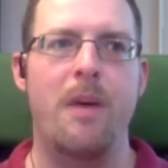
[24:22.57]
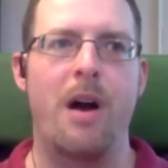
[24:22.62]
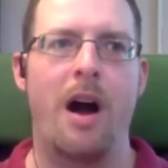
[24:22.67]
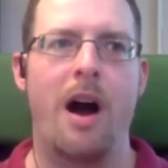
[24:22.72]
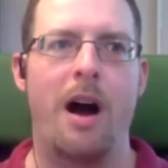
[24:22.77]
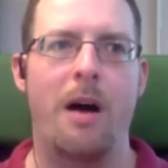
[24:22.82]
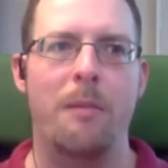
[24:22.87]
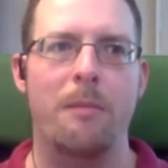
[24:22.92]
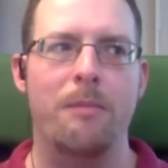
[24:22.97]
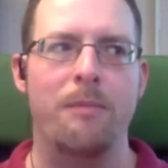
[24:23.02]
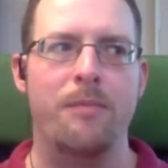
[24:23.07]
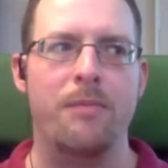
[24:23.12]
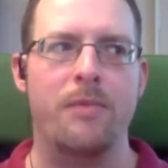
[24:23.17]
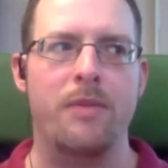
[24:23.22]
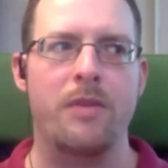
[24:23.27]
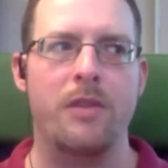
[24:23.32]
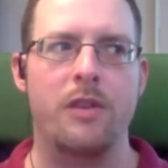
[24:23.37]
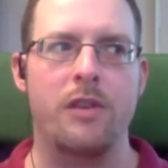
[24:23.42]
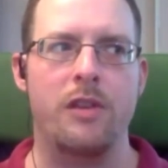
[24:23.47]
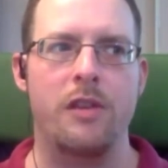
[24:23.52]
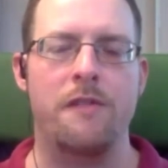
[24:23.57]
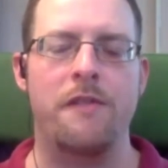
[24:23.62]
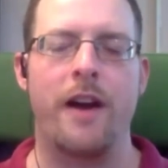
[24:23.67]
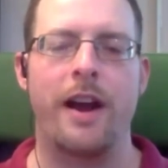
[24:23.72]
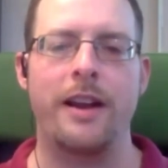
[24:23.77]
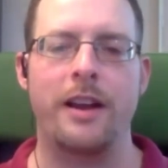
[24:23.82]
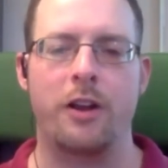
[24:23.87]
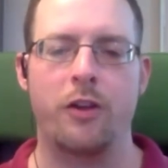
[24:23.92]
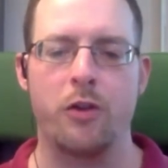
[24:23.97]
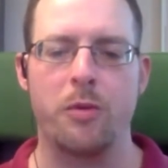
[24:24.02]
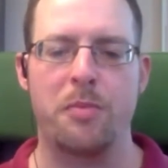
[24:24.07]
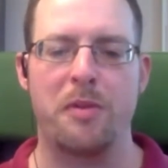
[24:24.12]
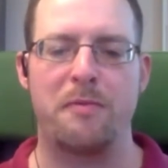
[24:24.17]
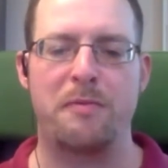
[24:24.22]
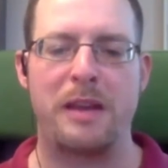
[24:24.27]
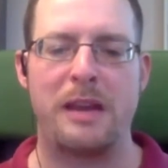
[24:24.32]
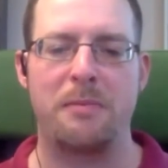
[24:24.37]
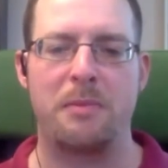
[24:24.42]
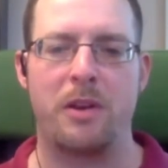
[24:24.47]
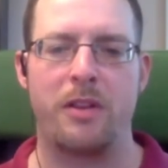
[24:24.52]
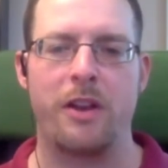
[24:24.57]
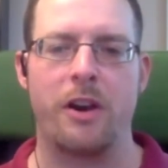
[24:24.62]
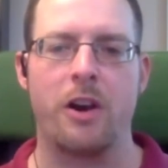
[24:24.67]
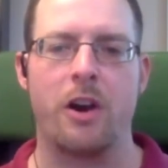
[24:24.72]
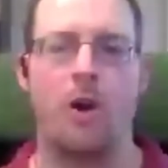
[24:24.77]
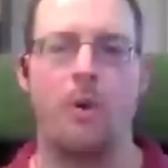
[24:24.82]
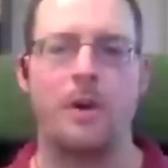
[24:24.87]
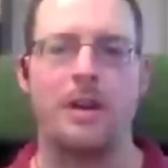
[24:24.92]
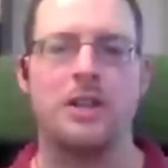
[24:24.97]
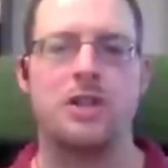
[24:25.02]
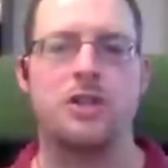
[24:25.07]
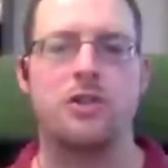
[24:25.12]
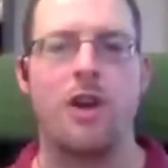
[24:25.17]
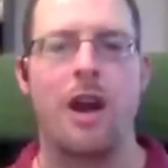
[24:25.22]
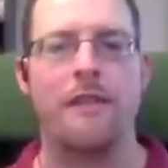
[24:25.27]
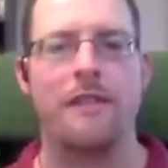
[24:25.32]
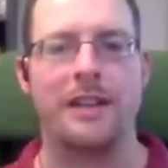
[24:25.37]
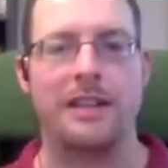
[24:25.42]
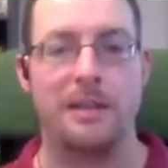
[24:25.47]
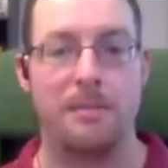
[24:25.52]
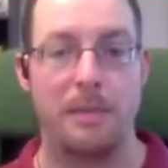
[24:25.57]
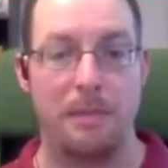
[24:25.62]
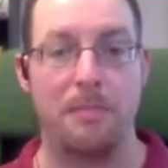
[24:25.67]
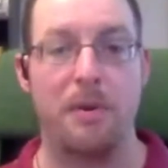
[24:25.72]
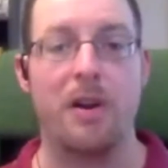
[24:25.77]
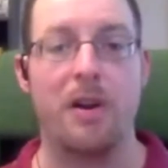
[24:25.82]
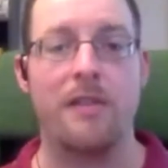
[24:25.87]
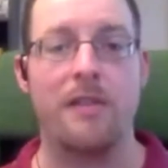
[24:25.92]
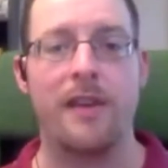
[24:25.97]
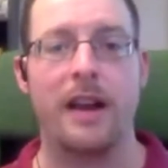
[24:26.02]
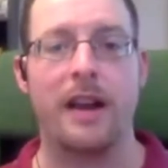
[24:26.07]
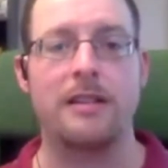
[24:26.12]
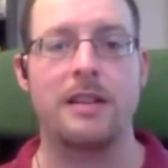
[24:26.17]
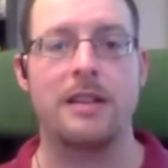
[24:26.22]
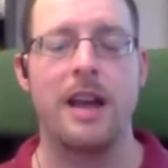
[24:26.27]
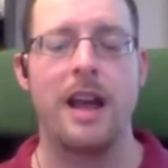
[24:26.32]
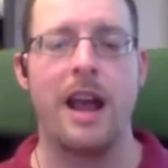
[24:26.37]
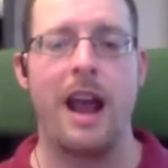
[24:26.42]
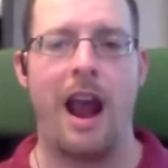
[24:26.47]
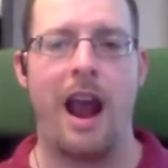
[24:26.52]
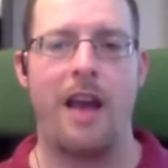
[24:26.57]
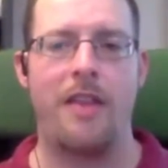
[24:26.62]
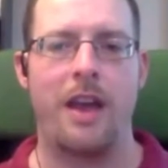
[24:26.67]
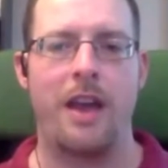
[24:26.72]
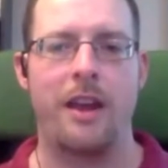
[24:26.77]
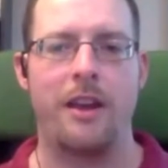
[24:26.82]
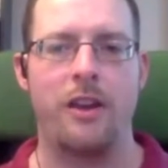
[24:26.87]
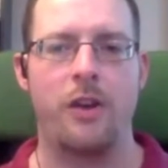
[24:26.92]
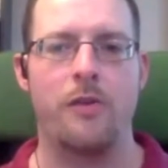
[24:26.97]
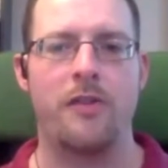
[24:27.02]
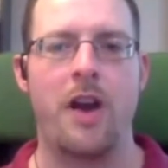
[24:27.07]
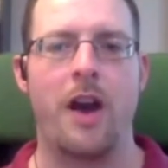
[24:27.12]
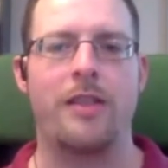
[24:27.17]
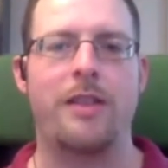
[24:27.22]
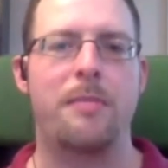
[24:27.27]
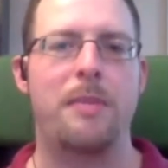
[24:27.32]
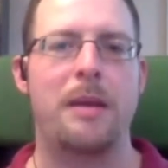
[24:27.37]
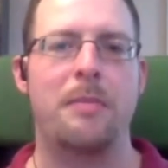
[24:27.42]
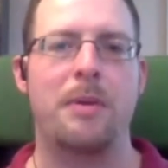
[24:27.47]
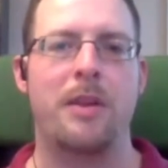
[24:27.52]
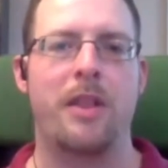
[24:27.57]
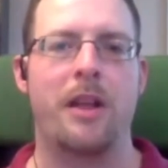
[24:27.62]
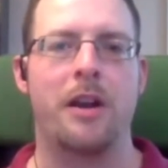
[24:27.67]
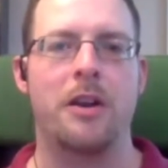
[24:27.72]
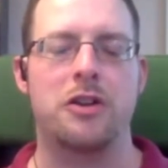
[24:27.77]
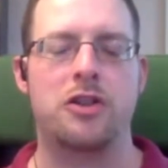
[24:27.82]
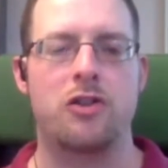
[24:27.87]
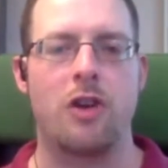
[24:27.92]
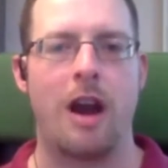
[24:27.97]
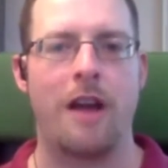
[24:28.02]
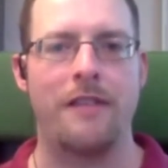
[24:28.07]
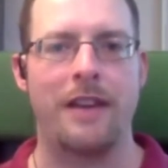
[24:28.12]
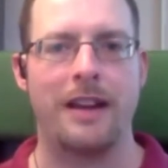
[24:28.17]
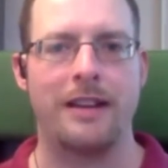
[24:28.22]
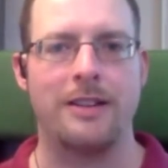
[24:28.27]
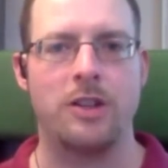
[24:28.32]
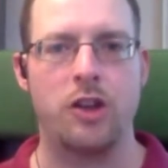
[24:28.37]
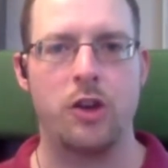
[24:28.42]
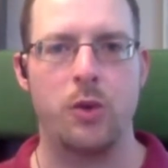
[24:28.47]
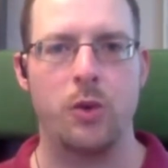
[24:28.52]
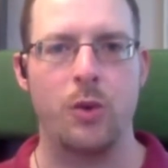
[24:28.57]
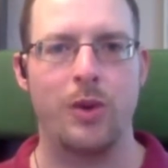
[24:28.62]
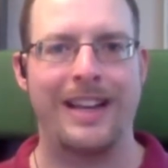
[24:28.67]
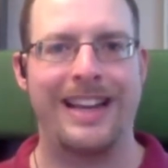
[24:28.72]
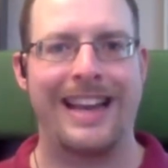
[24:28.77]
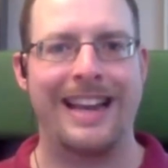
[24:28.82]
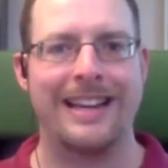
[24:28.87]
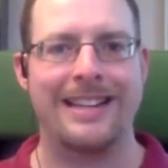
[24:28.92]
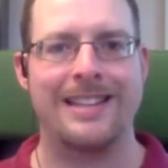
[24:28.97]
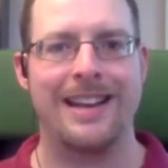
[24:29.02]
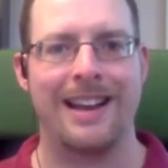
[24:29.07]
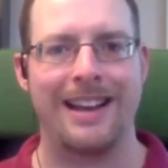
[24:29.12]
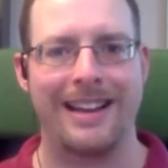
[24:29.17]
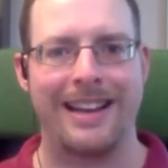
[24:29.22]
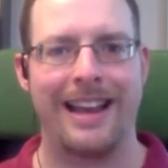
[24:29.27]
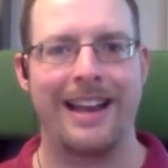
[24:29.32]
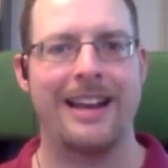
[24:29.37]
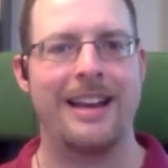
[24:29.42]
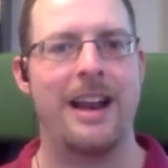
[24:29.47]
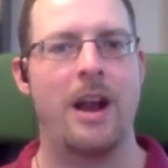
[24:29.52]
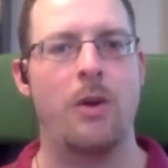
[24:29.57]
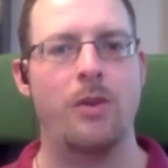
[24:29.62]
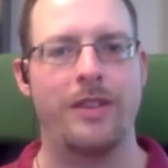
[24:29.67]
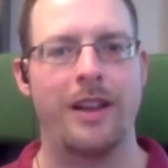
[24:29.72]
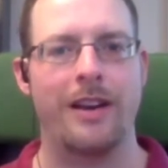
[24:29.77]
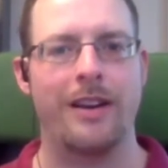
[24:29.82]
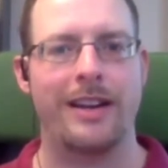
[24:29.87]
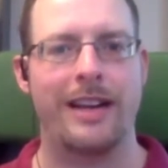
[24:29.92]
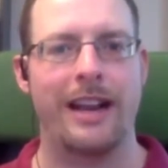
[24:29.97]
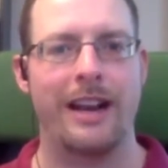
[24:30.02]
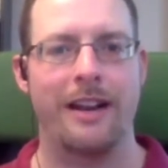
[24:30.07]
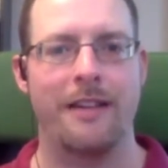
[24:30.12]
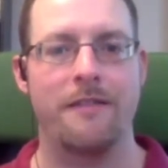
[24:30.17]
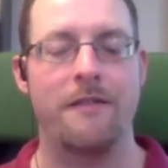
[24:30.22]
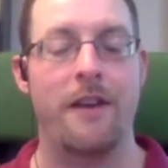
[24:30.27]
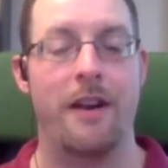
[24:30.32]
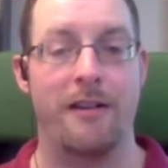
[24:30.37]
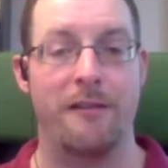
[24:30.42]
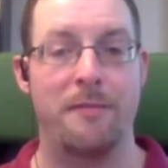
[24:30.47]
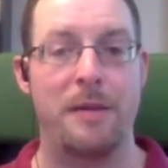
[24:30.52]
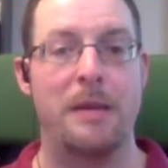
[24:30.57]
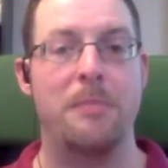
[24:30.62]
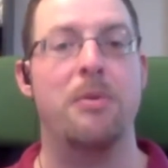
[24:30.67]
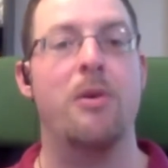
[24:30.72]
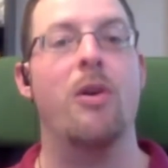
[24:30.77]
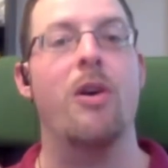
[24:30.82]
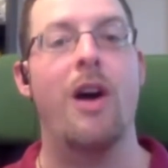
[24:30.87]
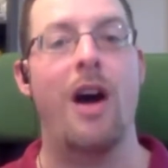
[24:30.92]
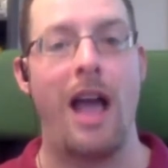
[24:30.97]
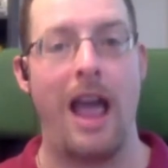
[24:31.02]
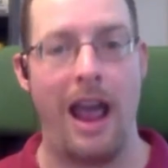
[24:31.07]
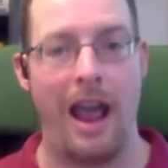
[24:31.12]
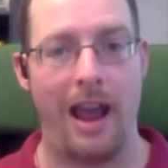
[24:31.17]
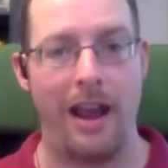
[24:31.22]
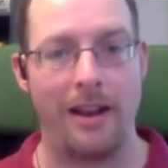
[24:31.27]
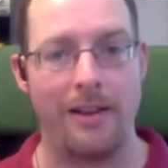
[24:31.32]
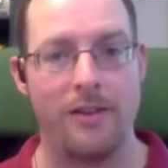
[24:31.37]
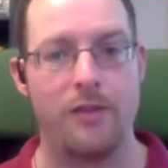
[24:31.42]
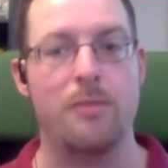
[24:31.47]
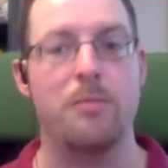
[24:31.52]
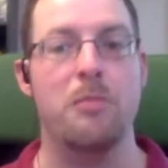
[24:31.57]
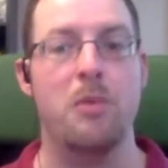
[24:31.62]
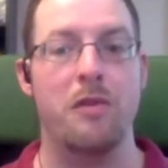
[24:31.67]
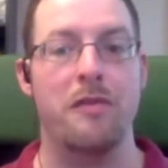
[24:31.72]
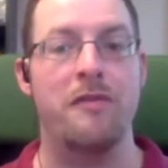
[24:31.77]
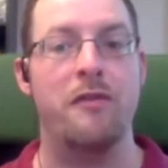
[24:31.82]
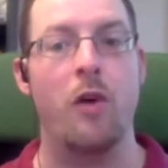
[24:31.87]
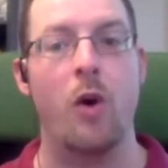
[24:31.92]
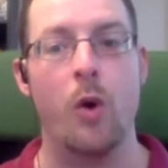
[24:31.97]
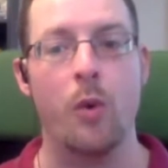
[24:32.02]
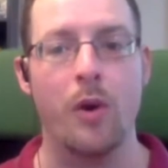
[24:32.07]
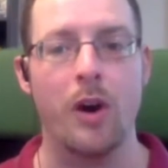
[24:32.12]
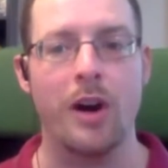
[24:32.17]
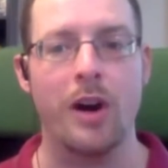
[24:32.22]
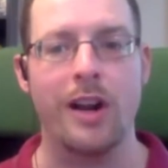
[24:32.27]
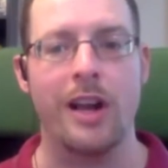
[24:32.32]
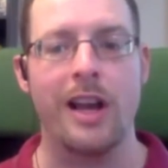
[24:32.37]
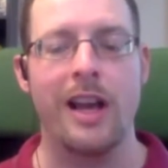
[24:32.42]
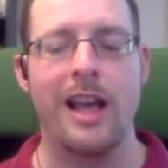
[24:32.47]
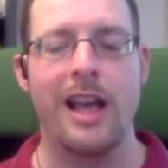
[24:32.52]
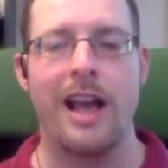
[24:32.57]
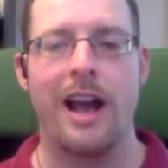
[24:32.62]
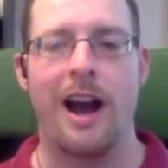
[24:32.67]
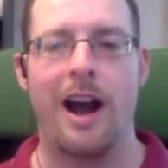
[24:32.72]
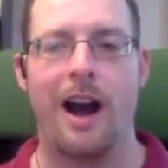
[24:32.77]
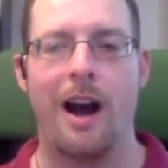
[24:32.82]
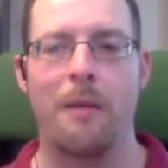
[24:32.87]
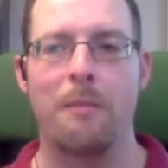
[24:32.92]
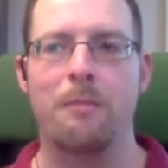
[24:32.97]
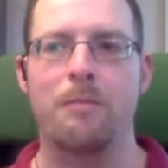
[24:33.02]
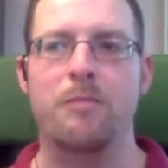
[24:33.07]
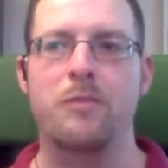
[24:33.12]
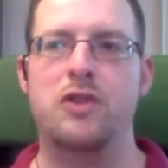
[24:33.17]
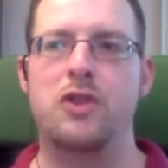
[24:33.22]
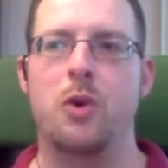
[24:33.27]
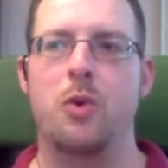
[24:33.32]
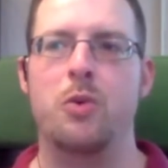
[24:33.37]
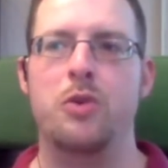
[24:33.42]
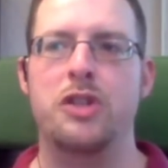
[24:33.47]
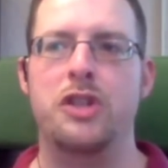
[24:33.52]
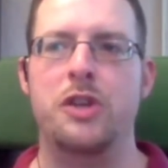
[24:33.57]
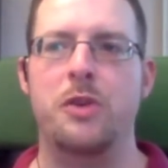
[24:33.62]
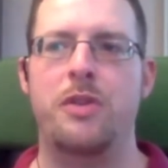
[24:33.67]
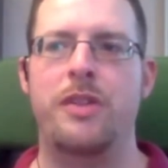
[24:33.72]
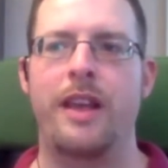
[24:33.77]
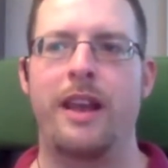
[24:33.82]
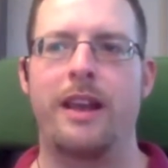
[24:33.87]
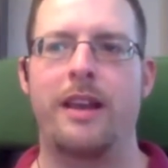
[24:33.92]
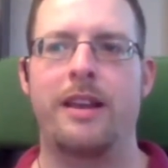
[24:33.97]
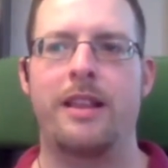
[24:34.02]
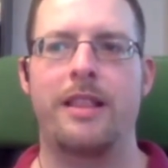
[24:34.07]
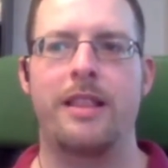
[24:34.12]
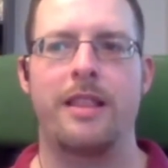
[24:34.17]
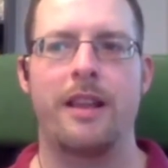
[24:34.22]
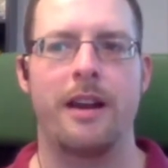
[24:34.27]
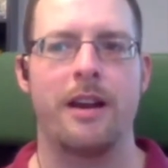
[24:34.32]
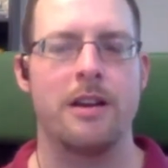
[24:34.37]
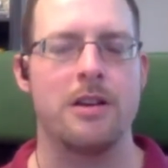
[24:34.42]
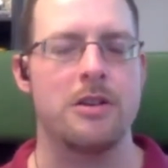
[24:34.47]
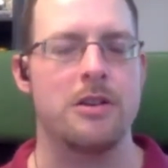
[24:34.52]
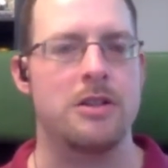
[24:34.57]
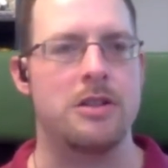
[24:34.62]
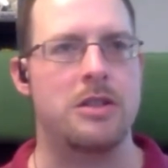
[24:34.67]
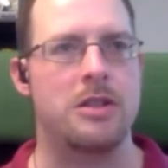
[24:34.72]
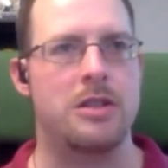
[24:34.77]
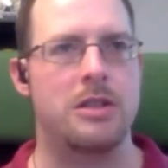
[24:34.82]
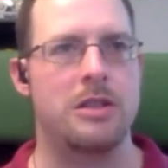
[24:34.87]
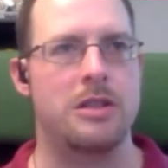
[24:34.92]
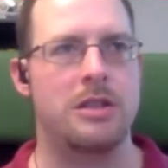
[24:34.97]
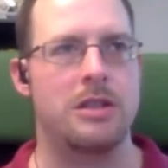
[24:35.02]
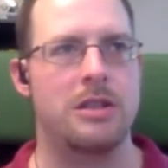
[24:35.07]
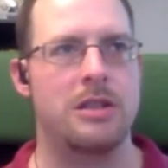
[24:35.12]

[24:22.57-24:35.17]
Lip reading: you find a group of people that are always striving to be perfect, and then you've got the people that are striving to get it done, get it out there, get it in front of people, and move forward. So do you think there's,